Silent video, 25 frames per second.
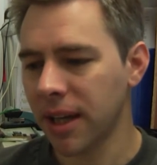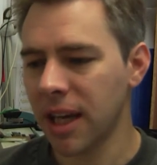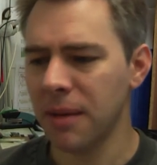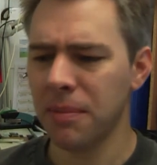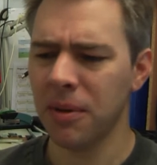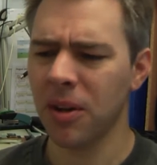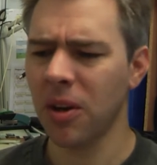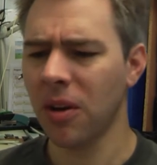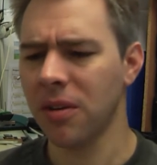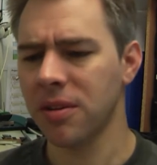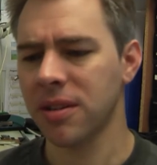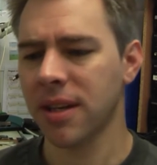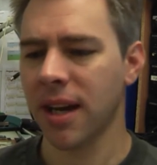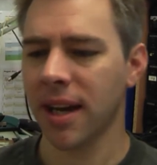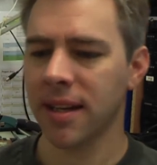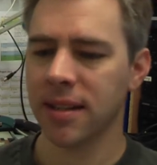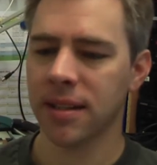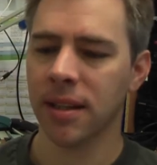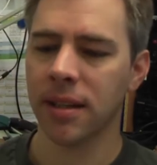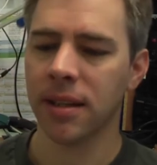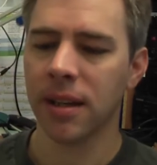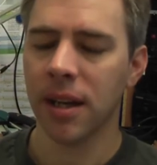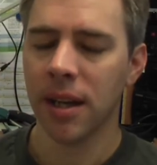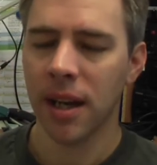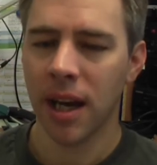keep in
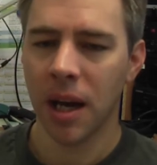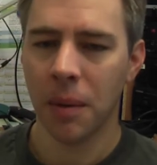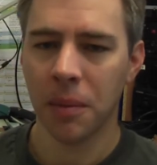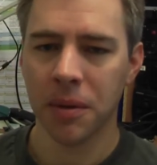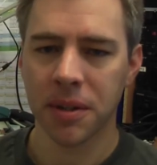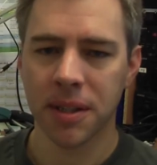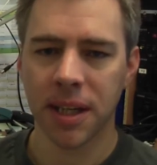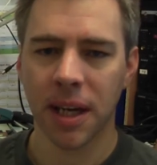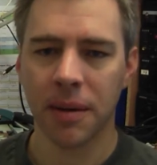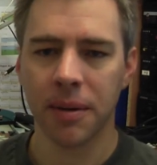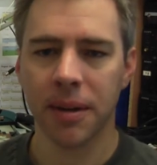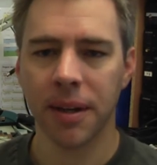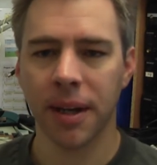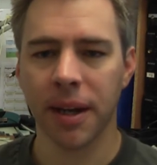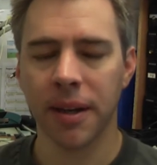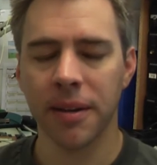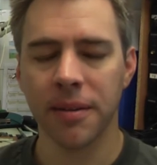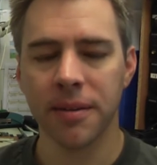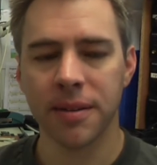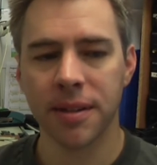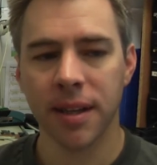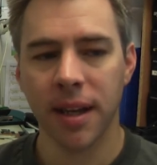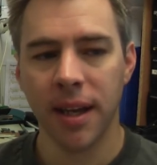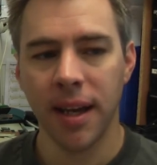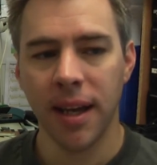contact and we'll see how it
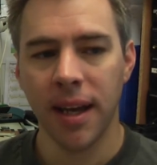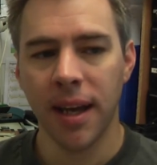goes.